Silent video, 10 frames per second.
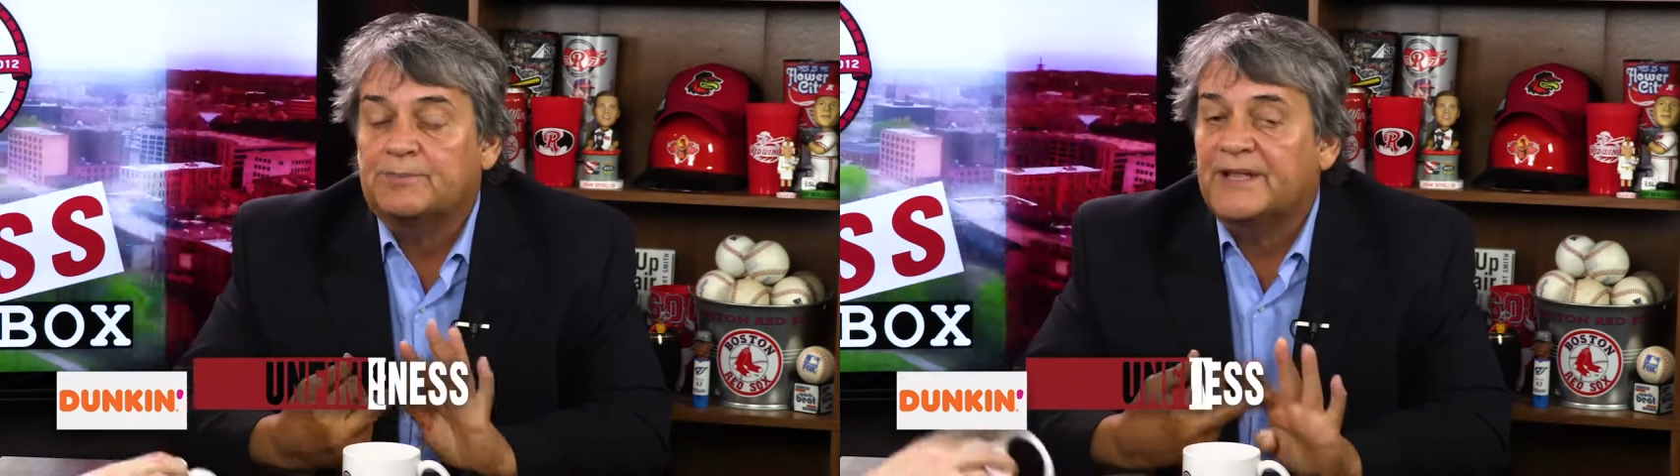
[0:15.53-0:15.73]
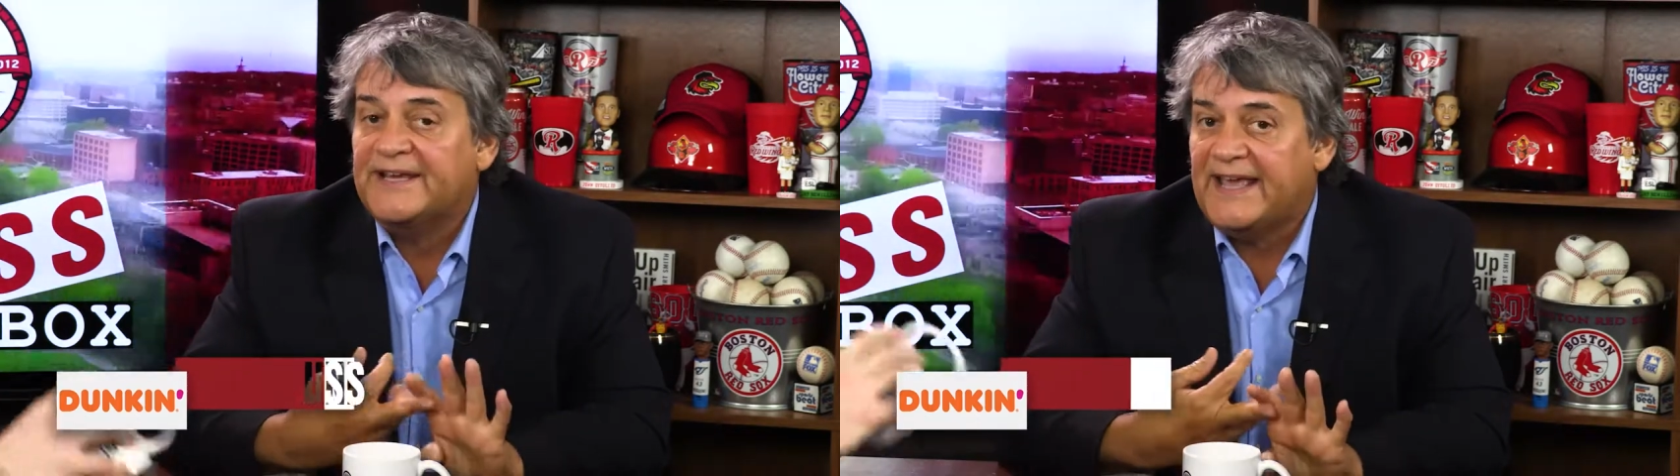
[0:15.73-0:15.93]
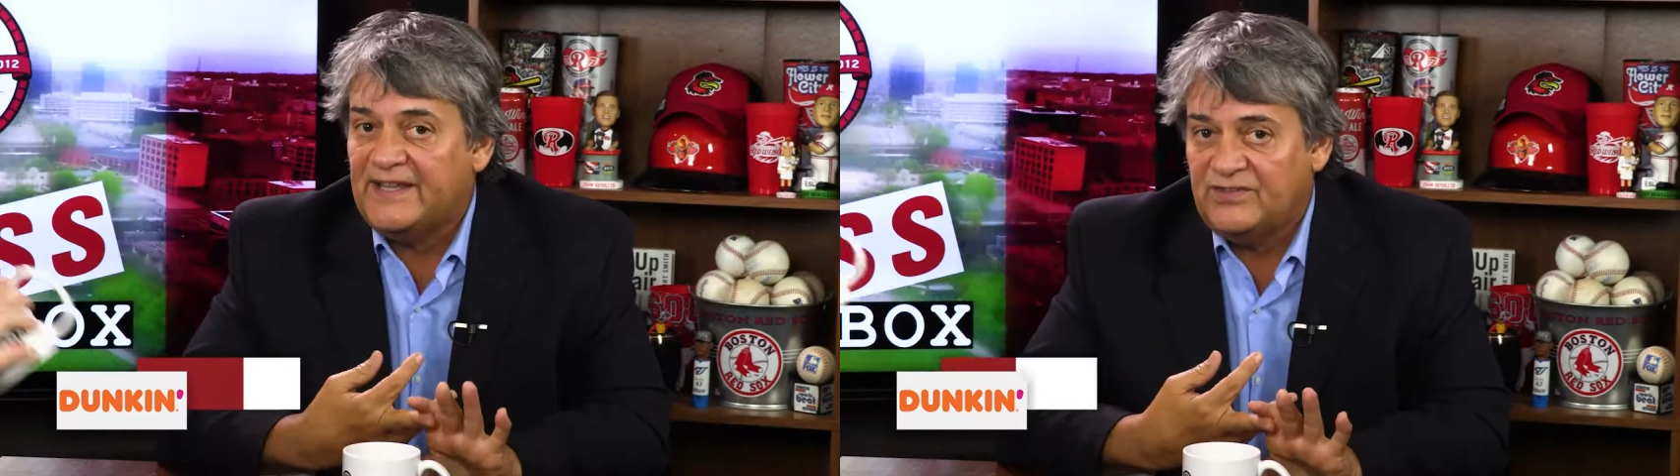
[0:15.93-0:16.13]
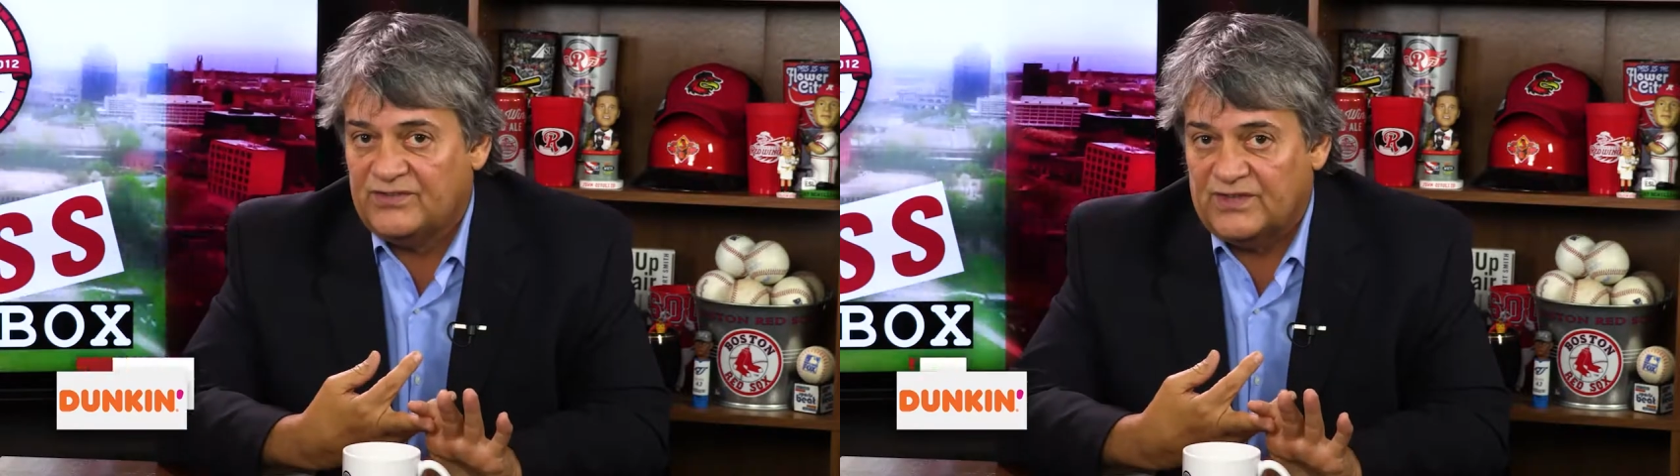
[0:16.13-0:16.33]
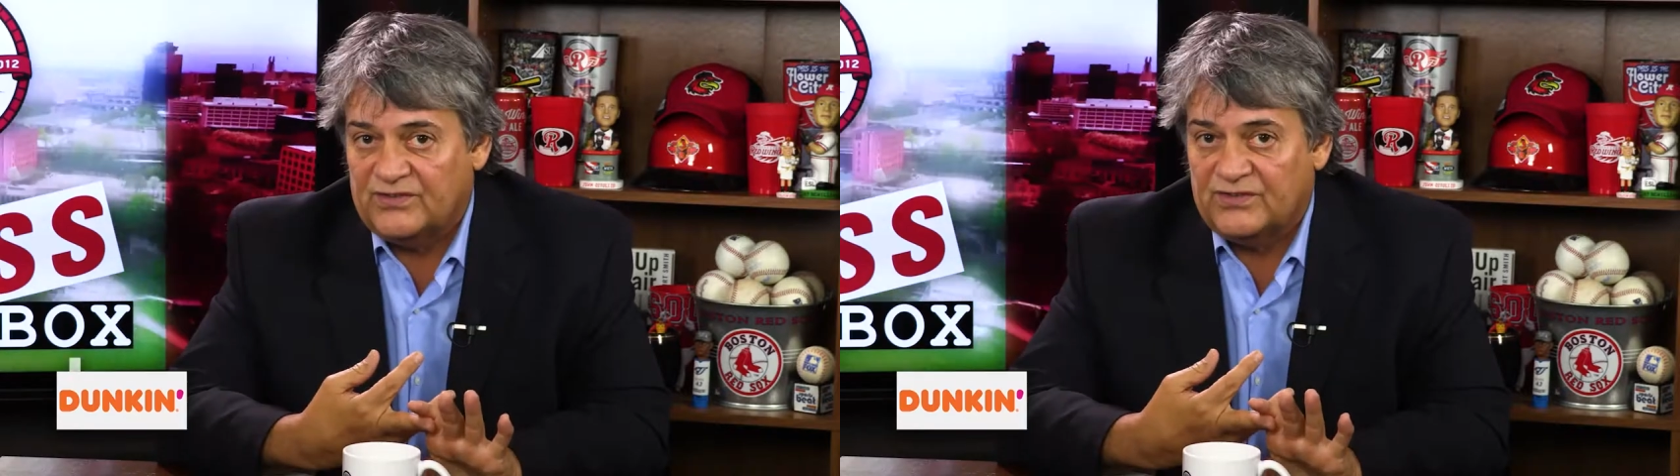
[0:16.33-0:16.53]
They played 8
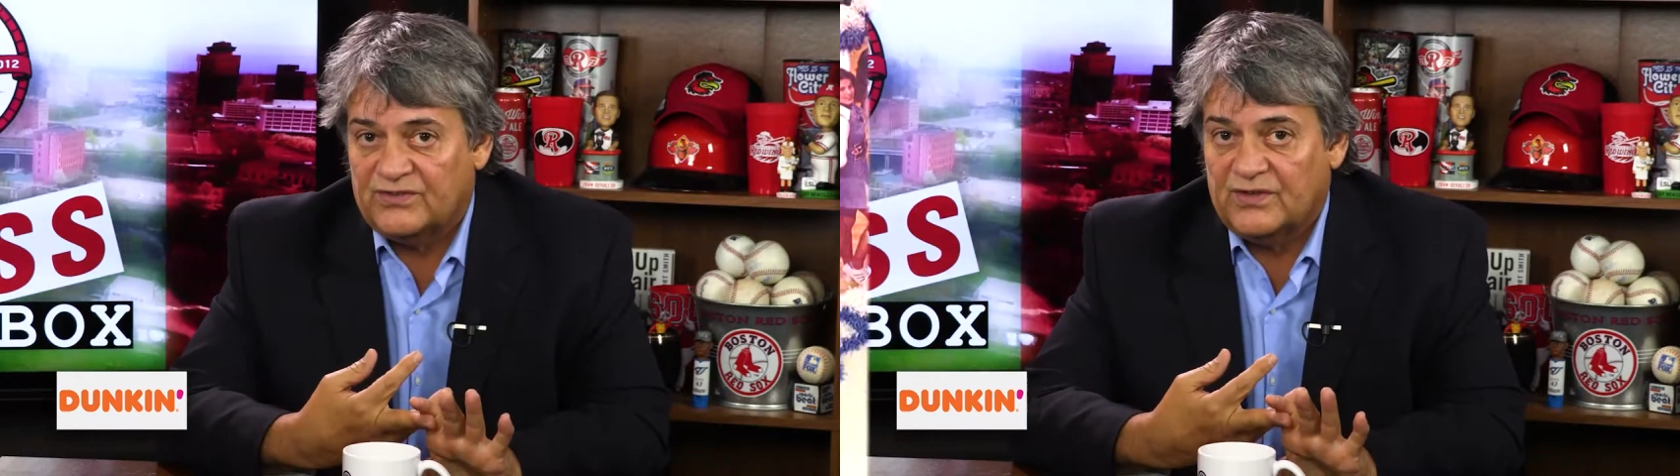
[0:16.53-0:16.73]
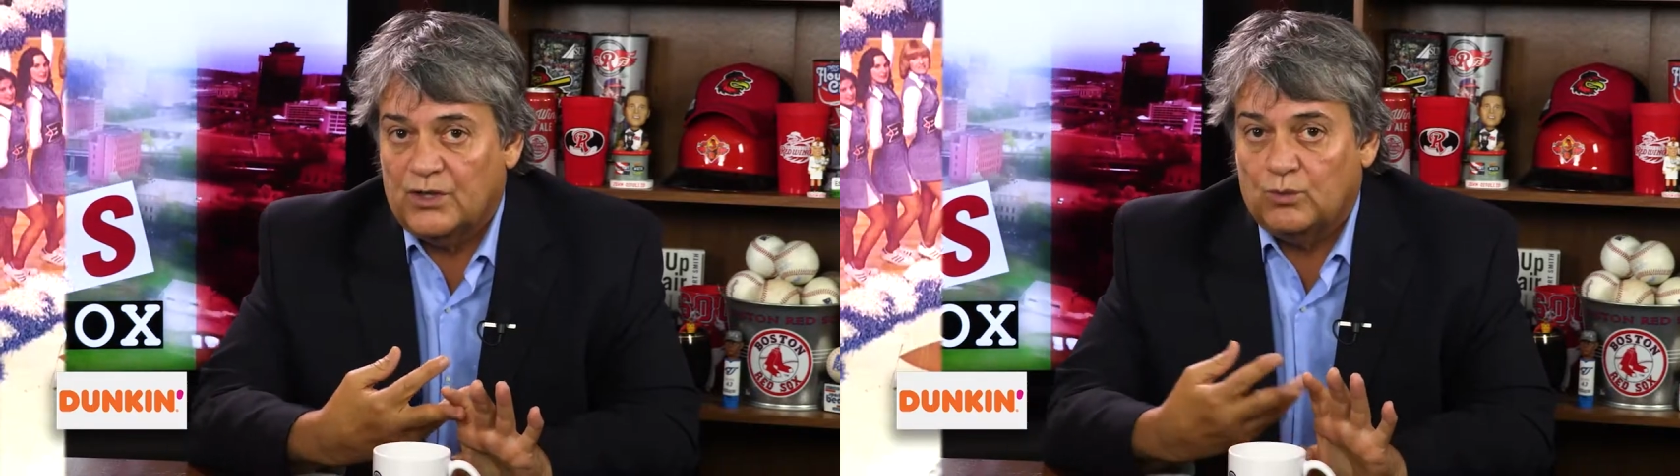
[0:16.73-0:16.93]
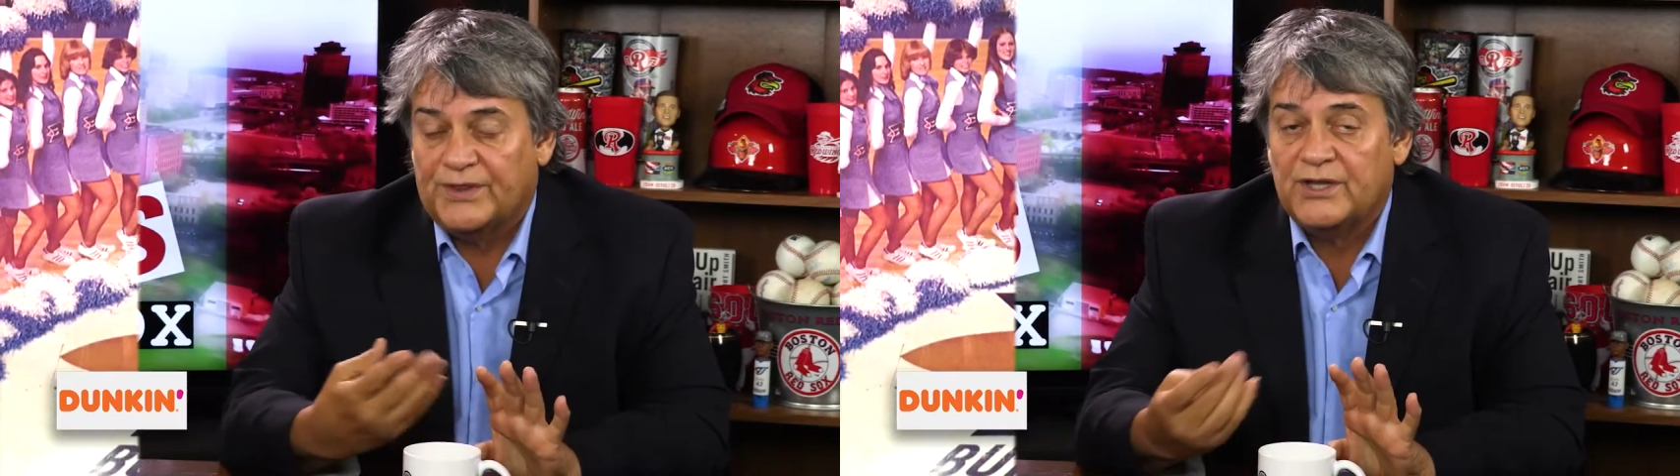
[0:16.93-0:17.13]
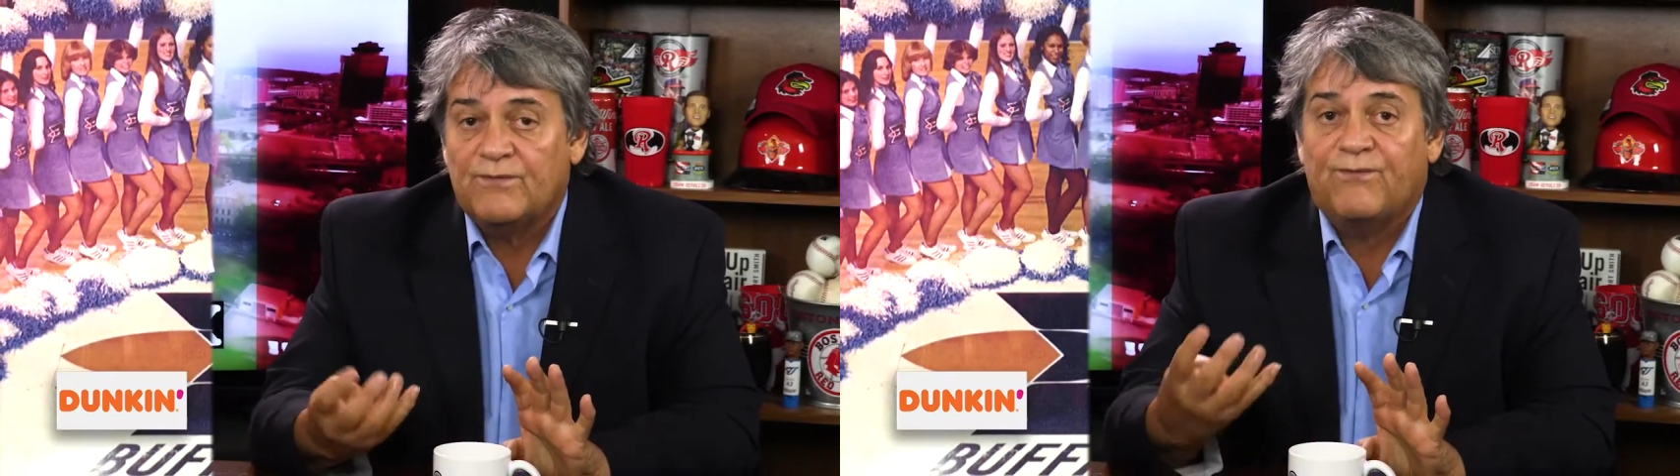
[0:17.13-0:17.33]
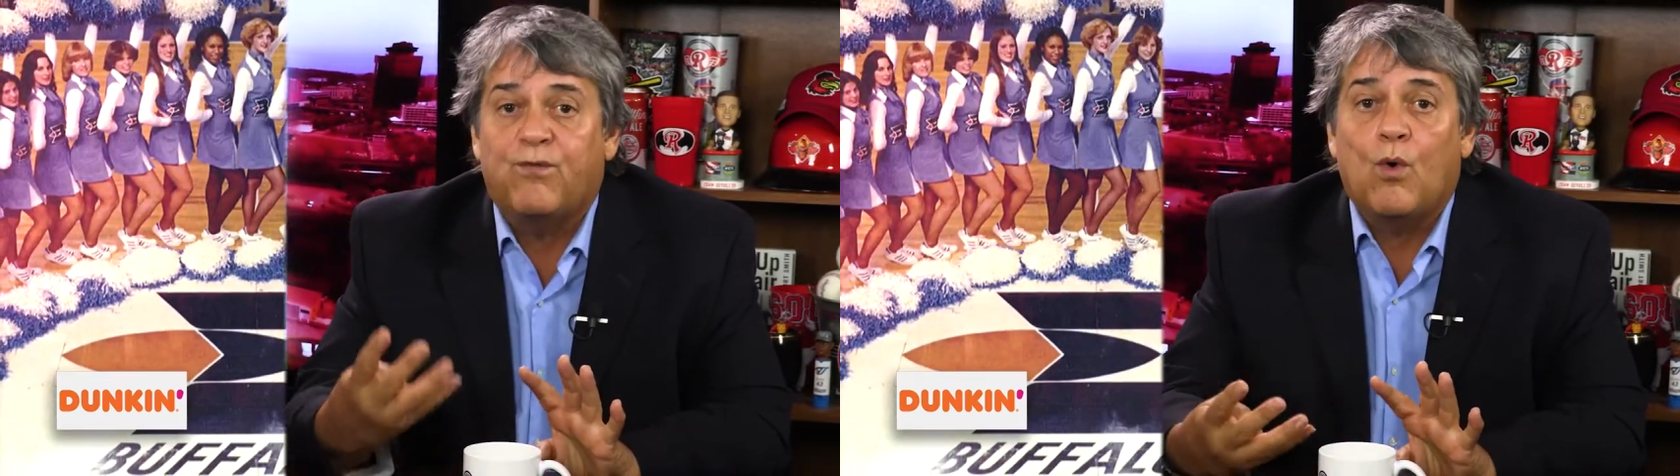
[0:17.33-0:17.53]
seasons.
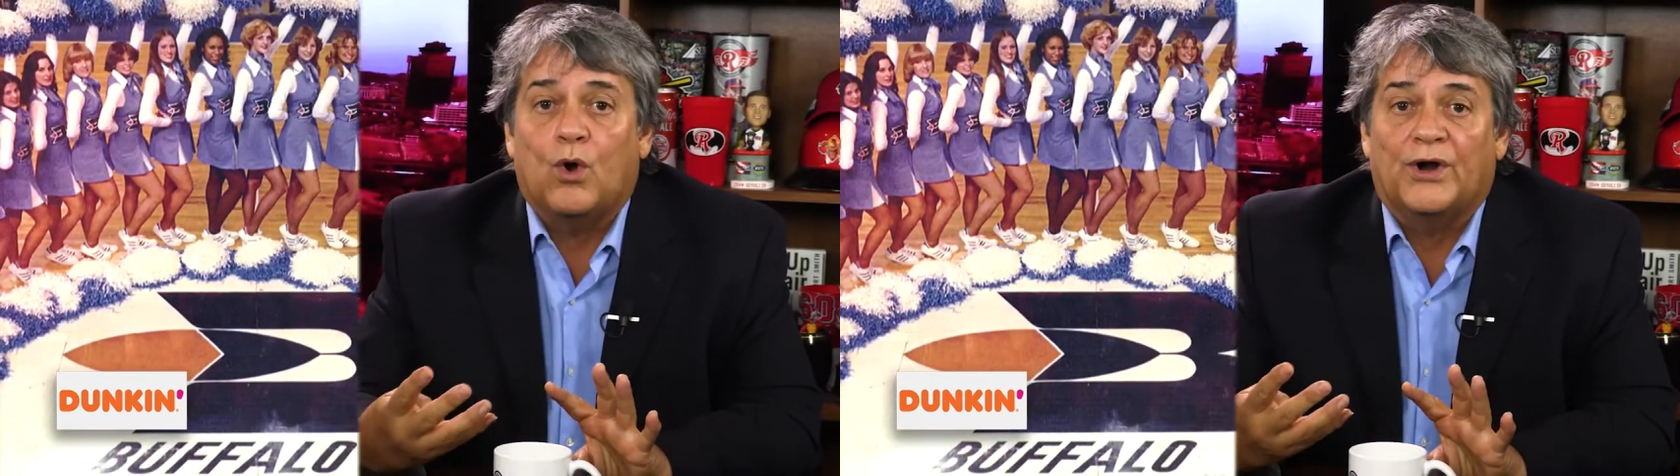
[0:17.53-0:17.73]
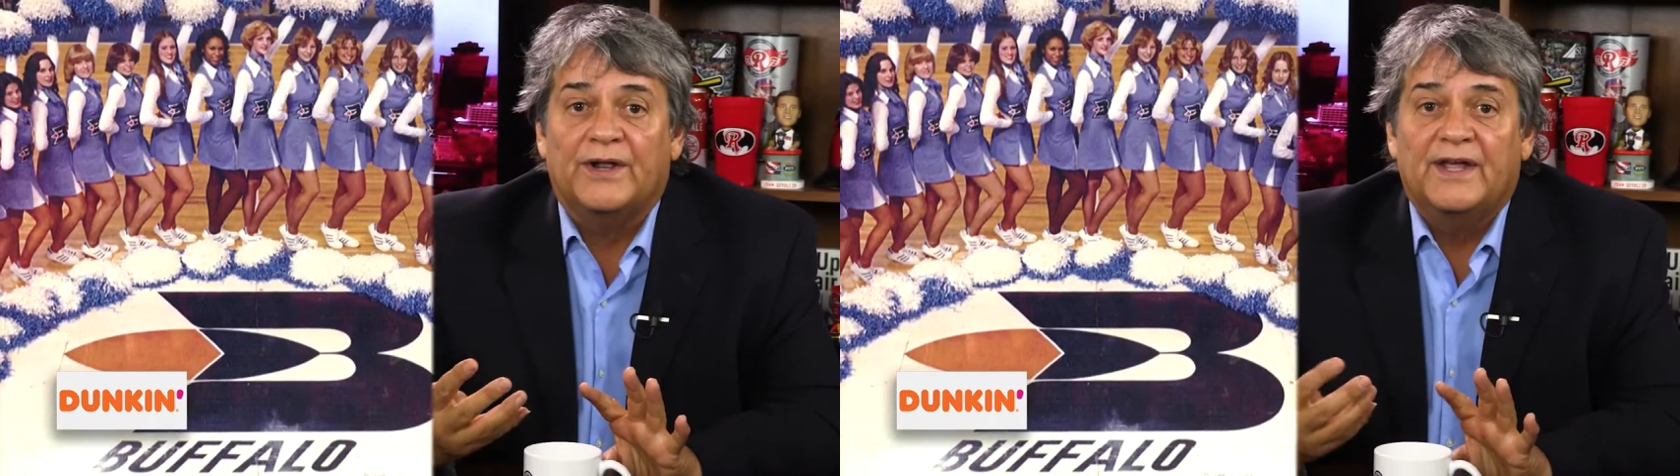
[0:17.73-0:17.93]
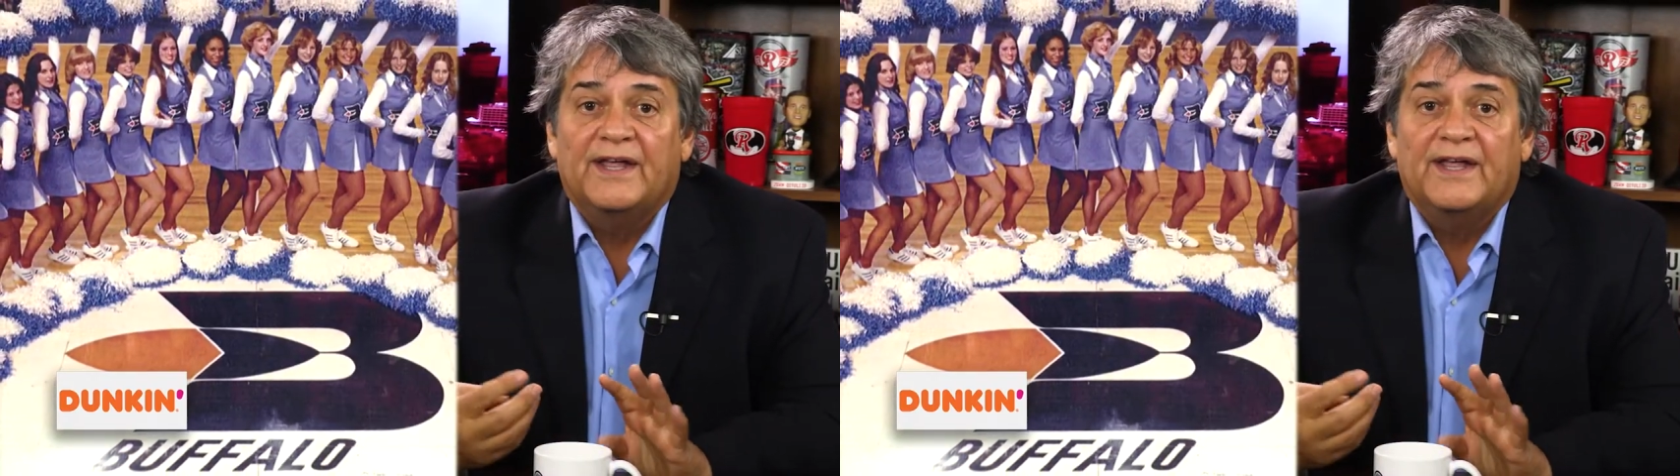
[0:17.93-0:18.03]
Within 4,